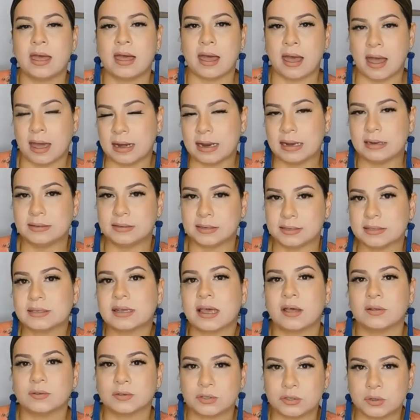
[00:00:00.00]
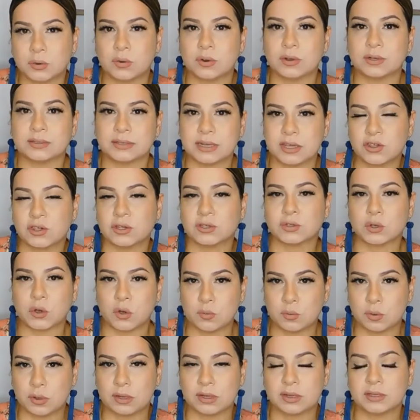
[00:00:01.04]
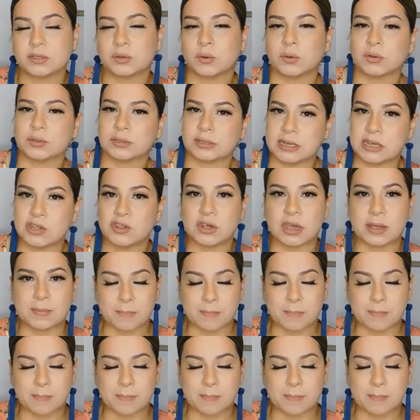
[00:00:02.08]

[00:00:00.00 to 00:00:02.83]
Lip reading: at a discount store such as Home Goods or TJ